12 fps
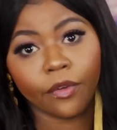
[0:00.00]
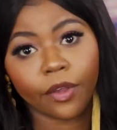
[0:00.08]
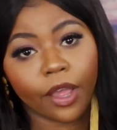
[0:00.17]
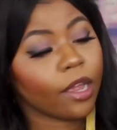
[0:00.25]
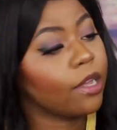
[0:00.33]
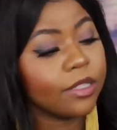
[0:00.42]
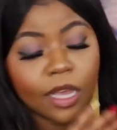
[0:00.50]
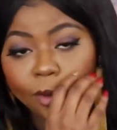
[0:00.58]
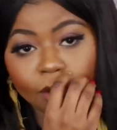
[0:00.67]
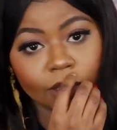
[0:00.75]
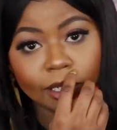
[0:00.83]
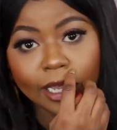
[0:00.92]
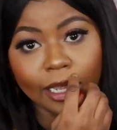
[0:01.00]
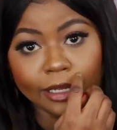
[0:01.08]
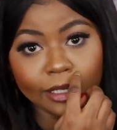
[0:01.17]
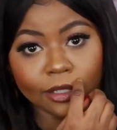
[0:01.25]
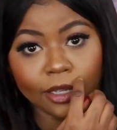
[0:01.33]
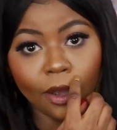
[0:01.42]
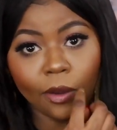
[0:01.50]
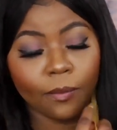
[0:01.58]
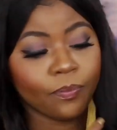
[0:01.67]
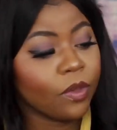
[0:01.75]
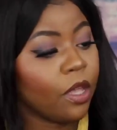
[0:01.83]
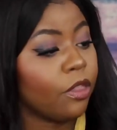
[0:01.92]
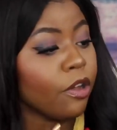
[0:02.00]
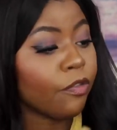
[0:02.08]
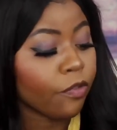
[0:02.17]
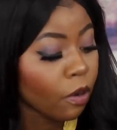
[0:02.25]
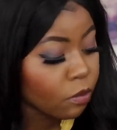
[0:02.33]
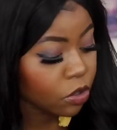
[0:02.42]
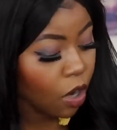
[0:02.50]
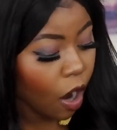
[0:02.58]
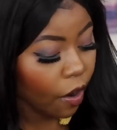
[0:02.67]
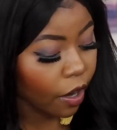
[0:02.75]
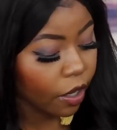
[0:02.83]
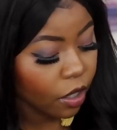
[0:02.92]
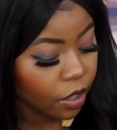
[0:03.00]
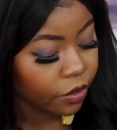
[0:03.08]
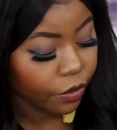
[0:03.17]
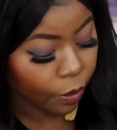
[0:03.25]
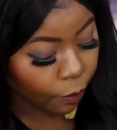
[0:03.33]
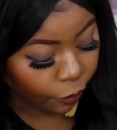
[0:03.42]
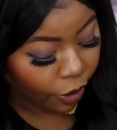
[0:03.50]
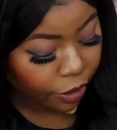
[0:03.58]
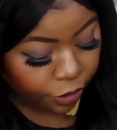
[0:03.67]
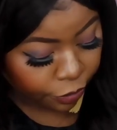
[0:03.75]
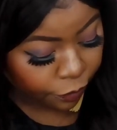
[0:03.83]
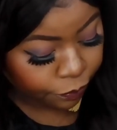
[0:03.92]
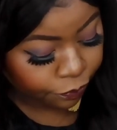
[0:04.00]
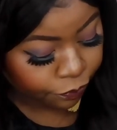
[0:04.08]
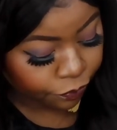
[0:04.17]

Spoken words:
Okay, because I wasn't letting these go. They're from Zara. They were brand new.